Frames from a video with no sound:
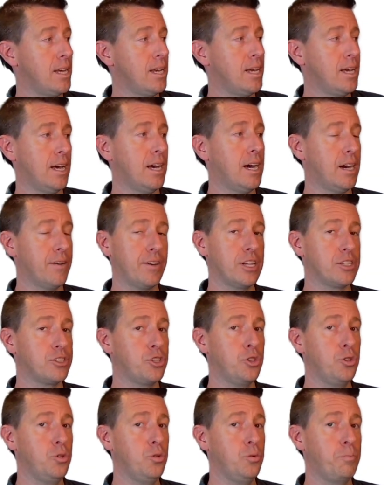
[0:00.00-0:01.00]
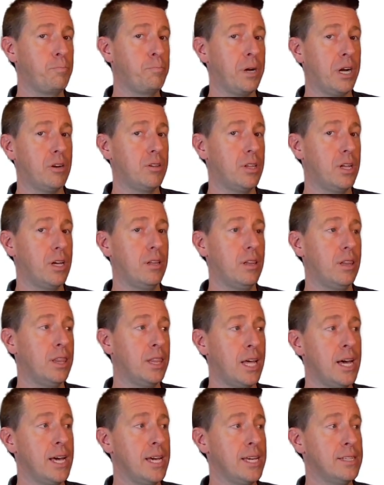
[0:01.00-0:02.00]
I've got two parallel
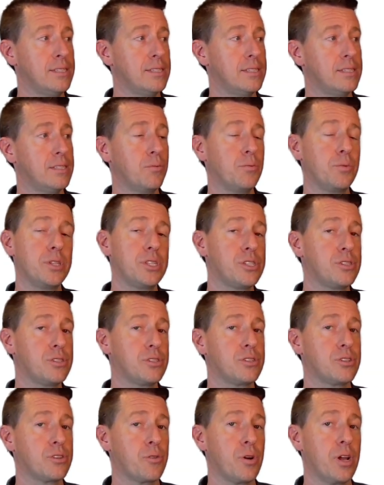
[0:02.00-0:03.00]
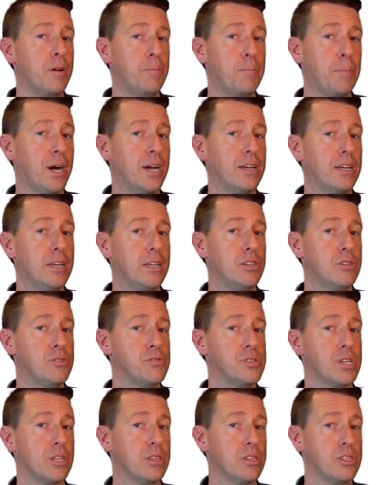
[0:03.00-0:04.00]
lines created by
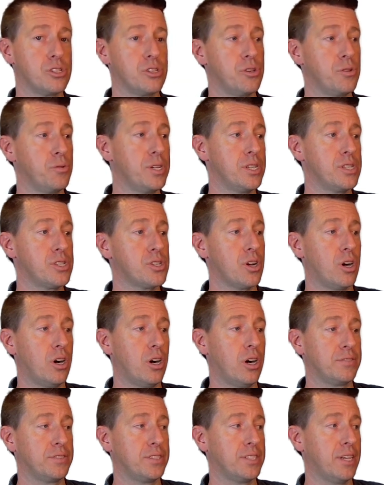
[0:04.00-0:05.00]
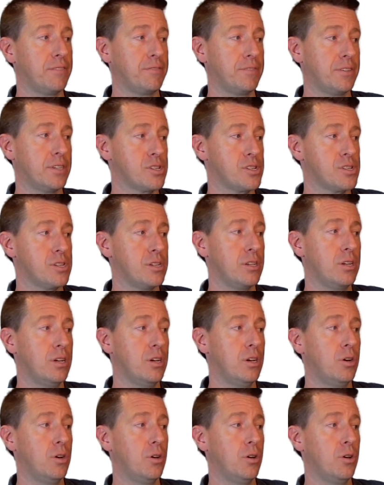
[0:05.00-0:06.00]
using the 2-inch offset function.
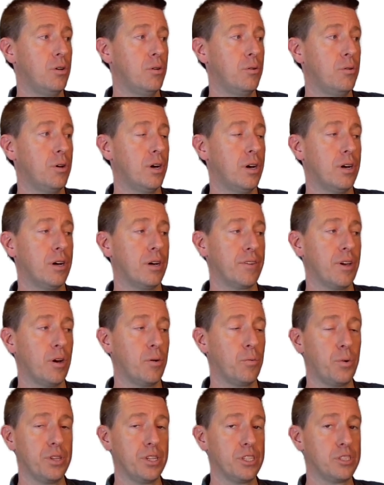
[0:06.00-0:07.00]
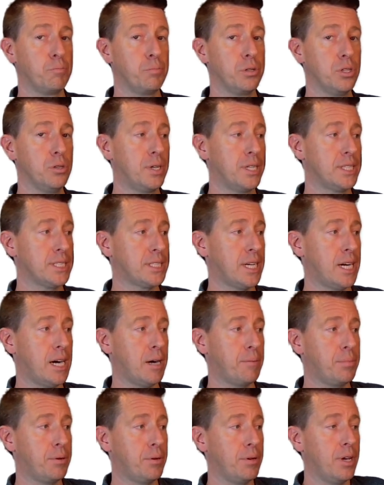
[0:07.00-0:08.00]
I've got one that's blue on
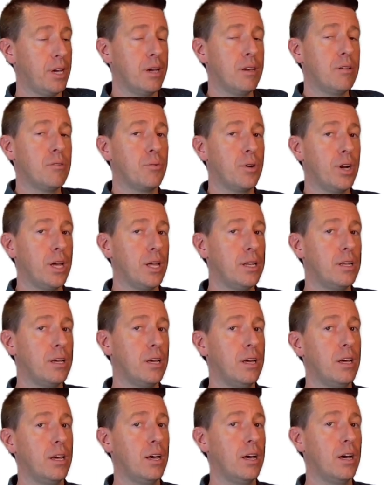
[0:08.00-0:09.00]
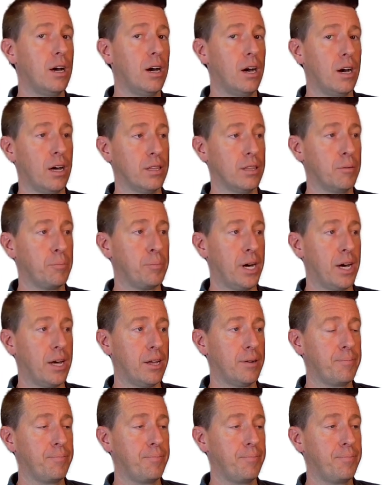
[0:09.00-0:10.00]
top and red on the
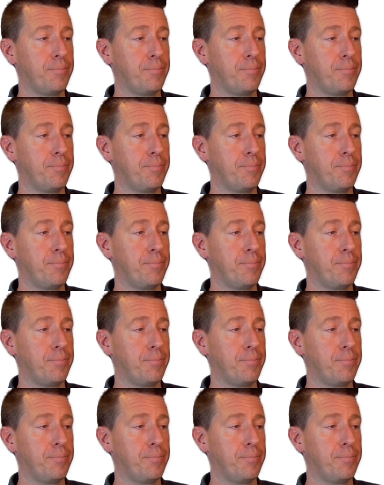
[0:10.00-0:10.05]
bottom.